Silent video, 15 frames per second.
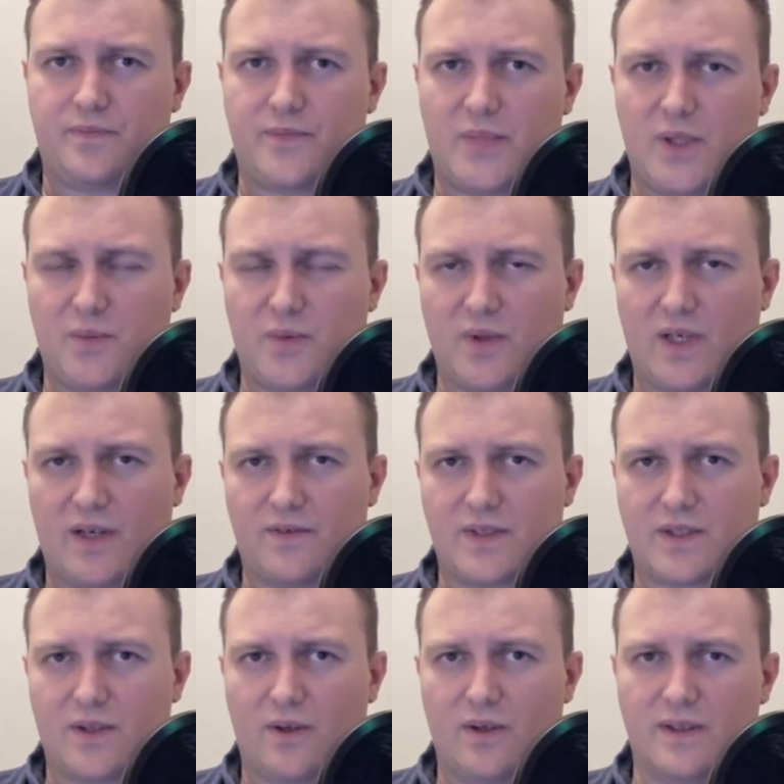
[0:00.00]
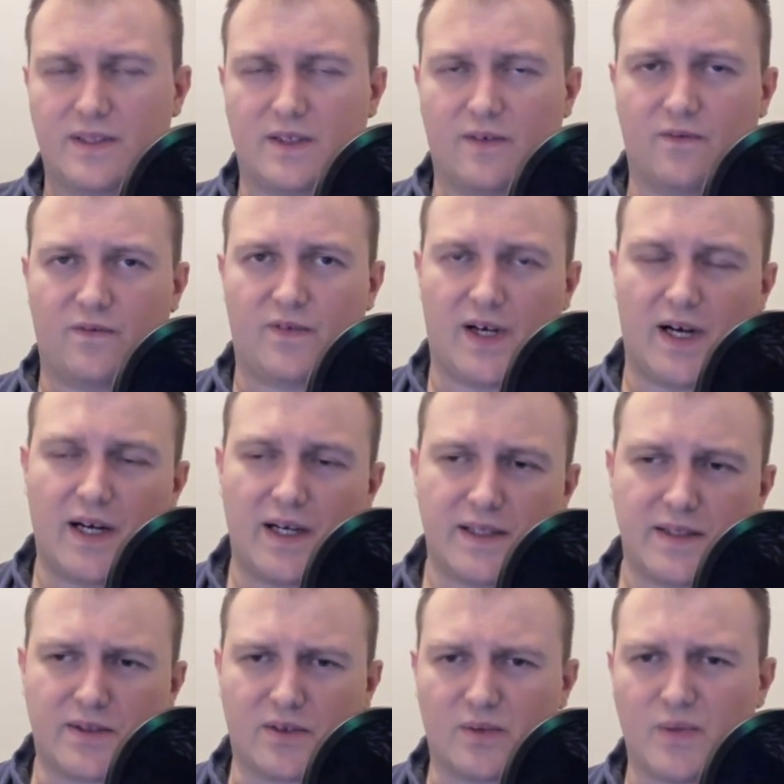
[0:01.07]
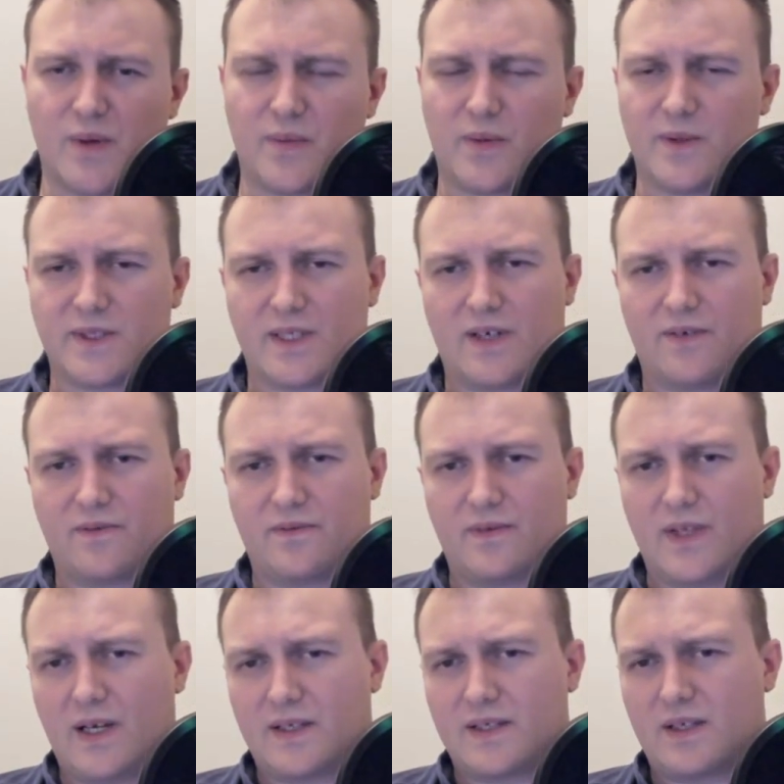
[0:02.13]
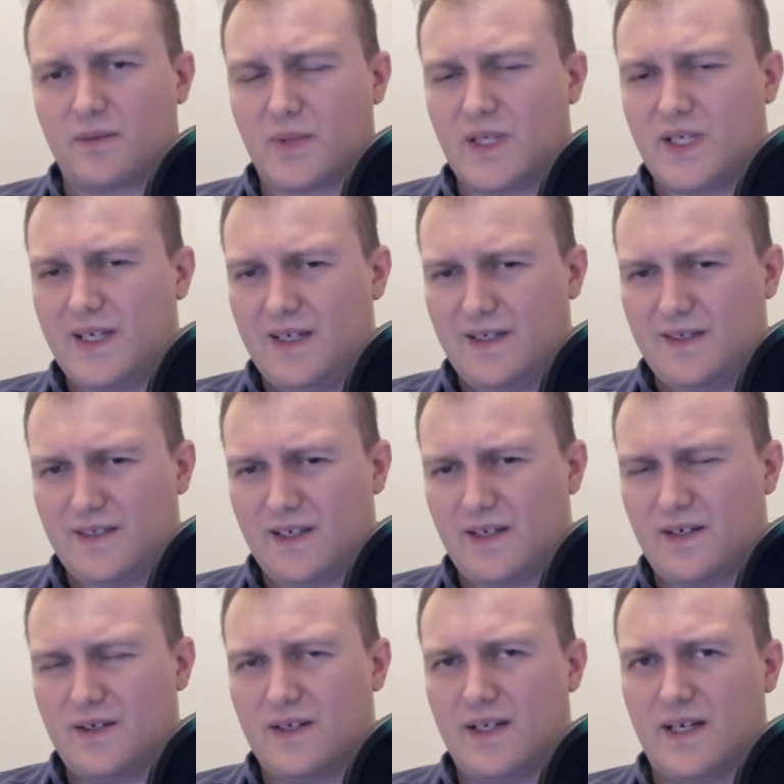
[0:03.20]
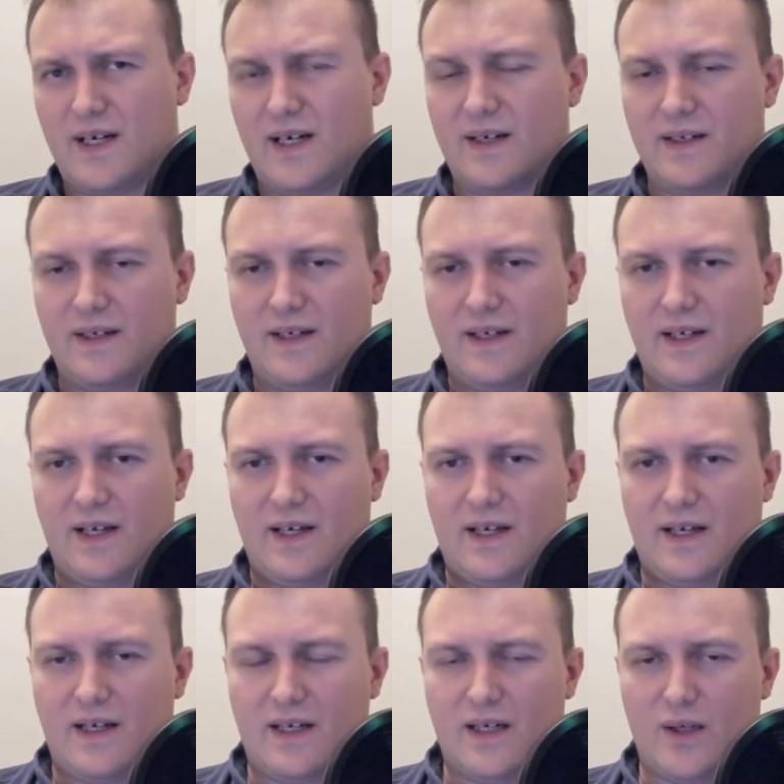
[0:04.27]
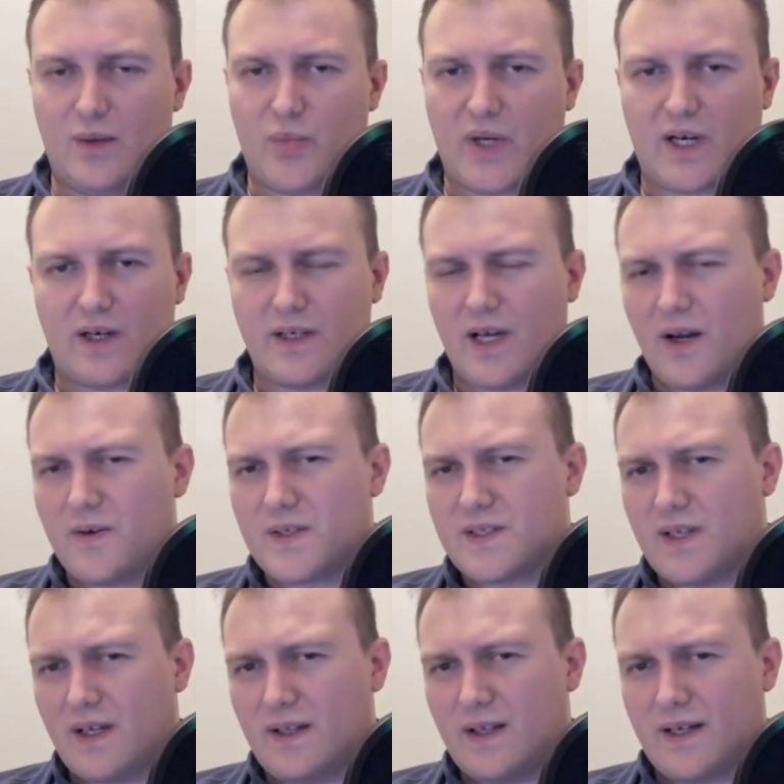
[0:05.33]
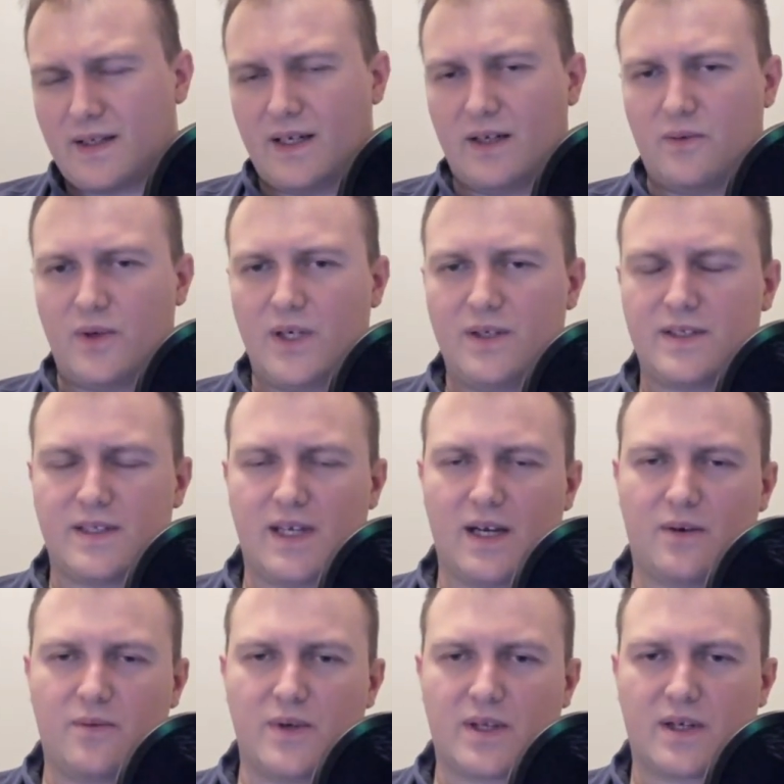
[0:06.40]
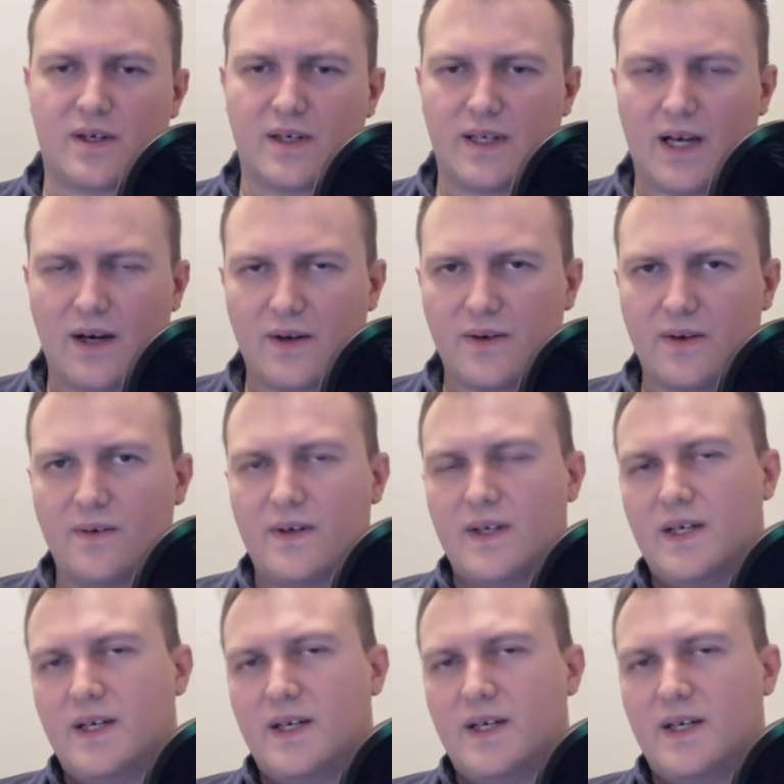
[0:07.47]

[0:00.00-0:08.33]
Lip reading: people have stolen some funds or people have lost some keys here and there. But Cardano is not like that. When you stake with Cardano,